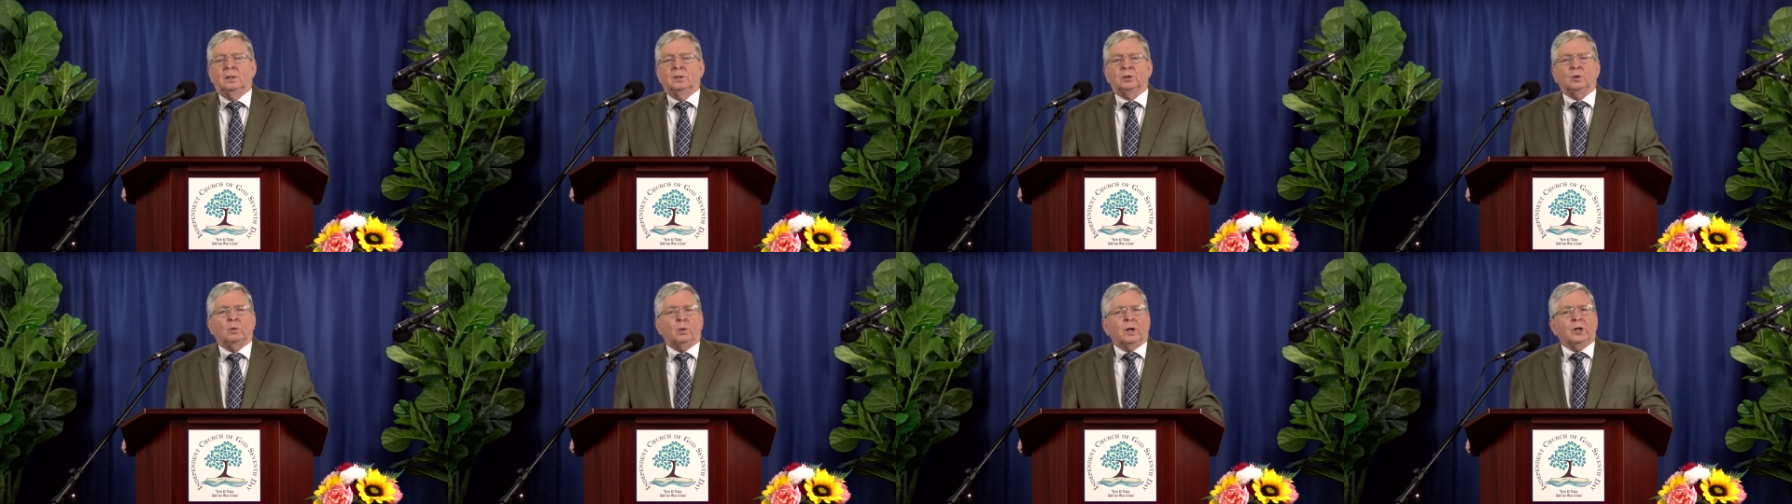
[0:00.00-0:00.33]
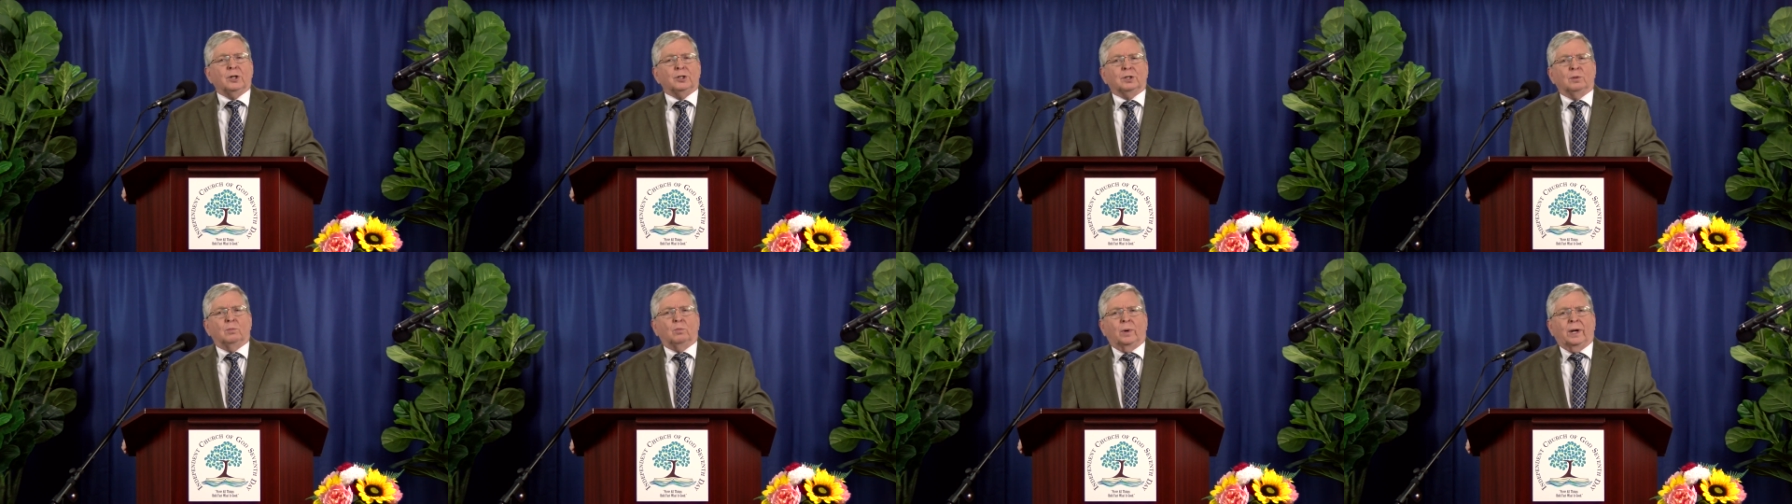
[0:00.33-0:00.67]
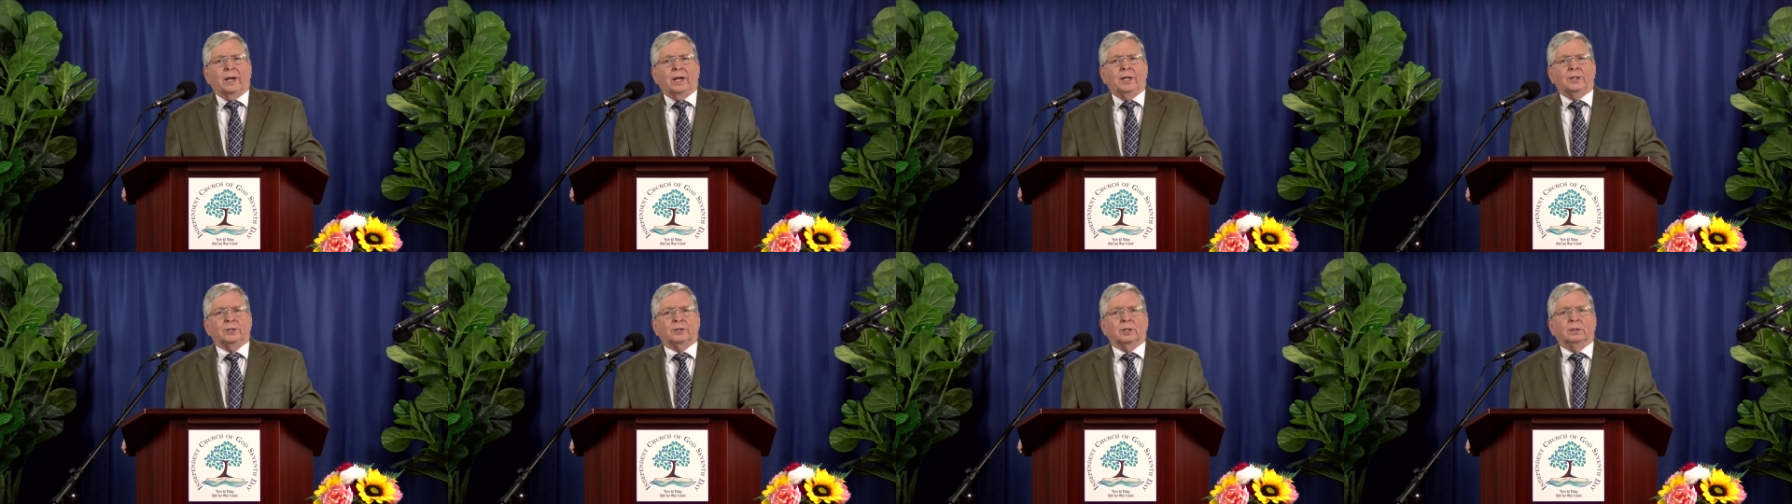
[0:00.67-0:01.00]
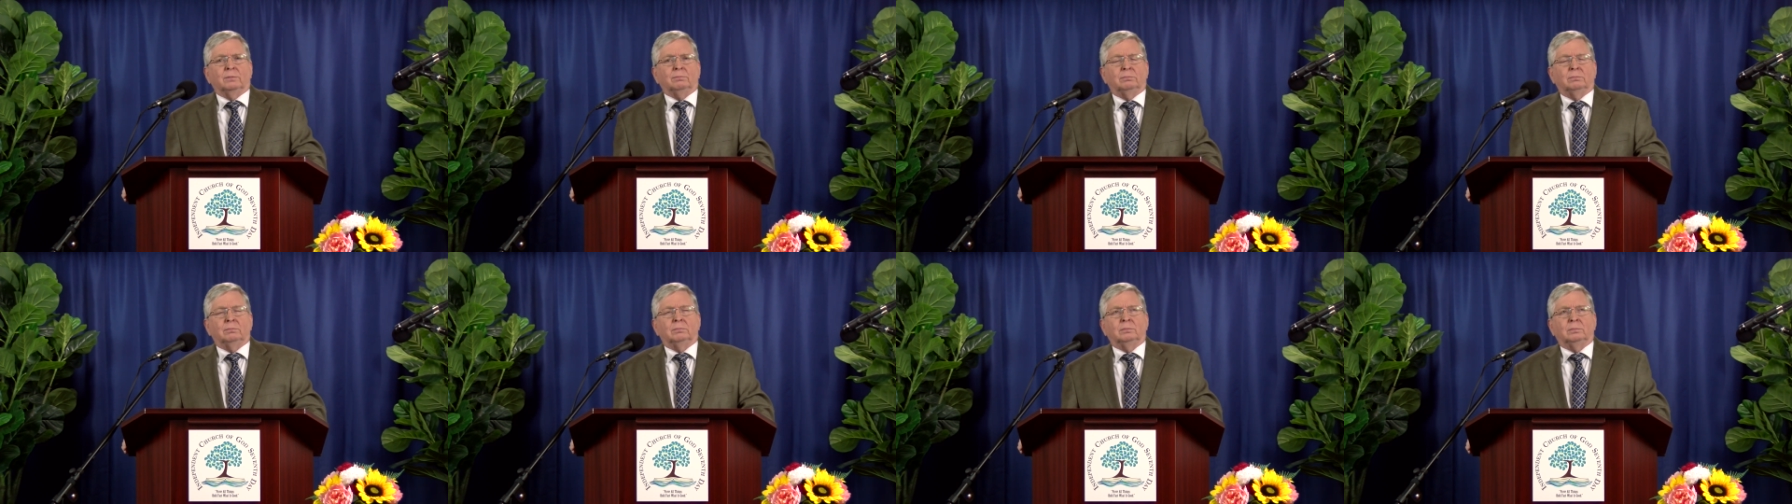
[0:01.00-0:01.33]
So, what are some ways
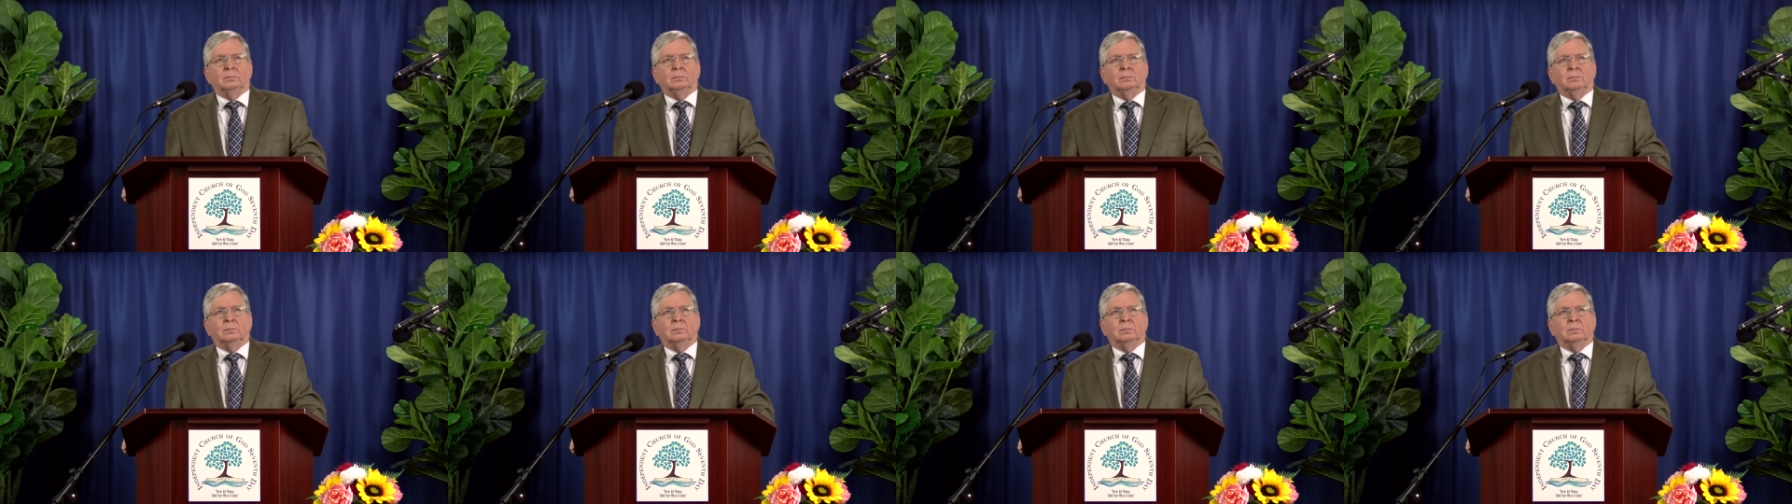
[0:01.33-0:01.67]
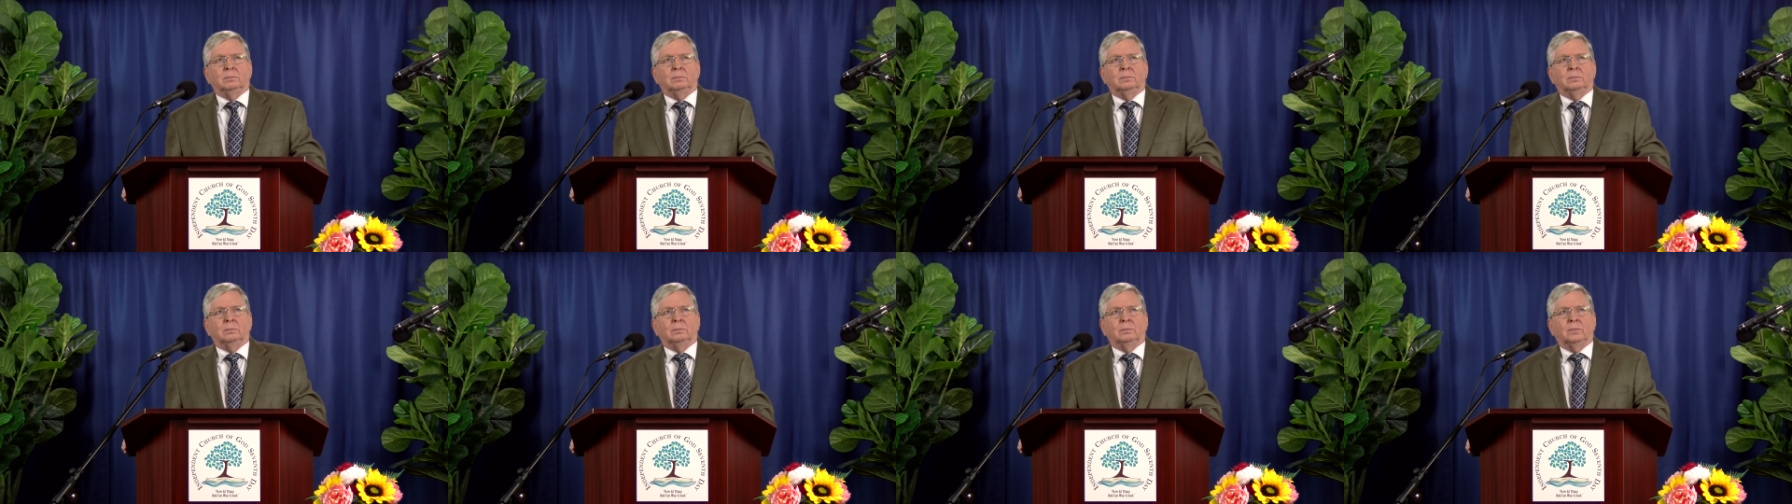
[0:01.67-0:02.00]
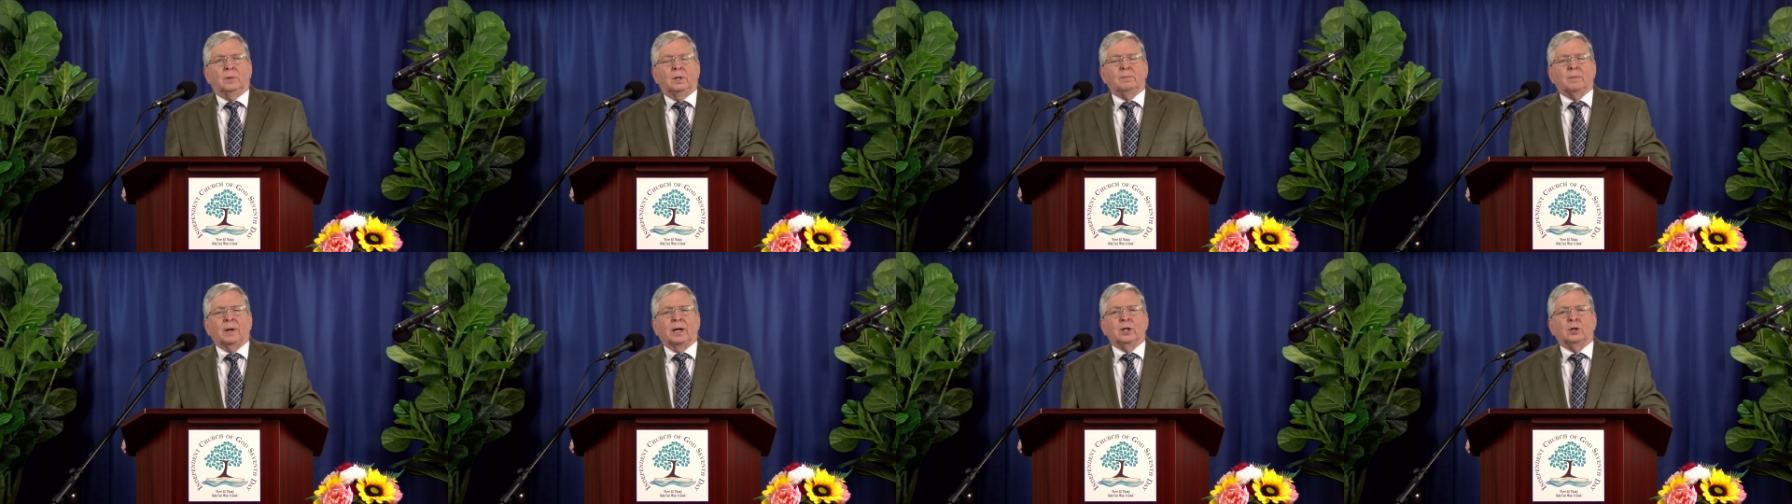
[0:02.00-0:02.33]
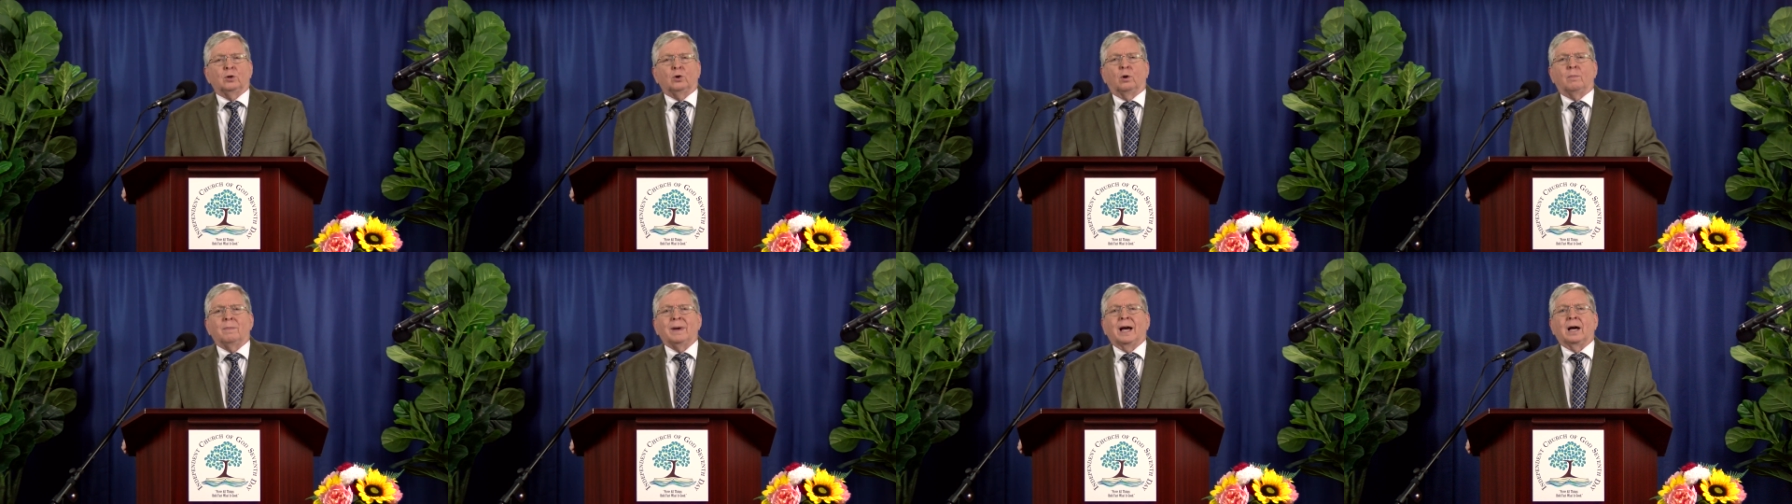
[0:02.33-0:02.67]
that we
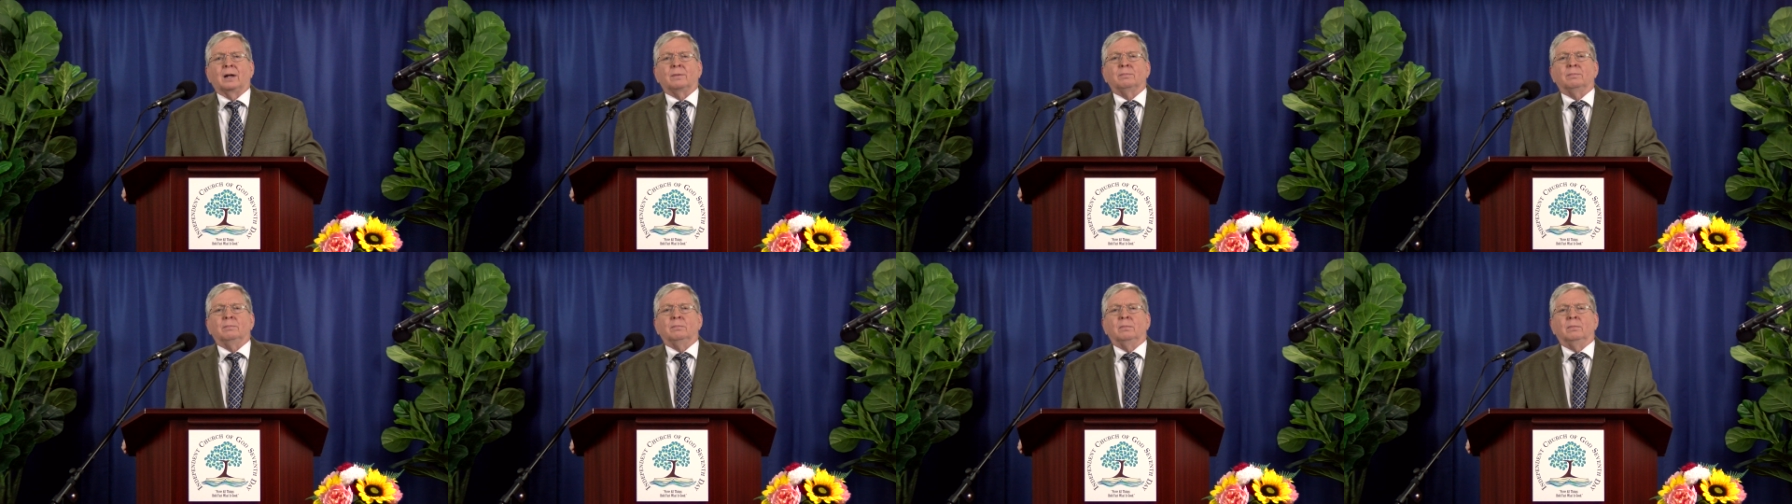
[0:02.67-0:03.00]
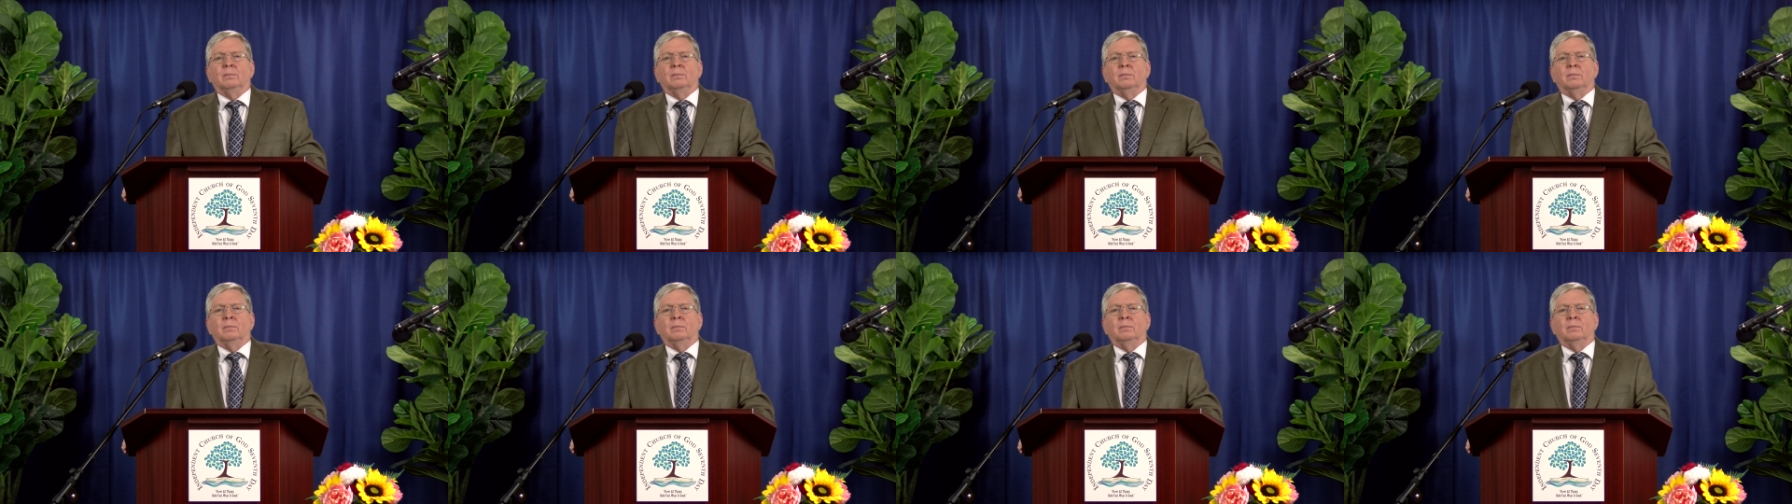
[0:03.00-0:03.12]
might go about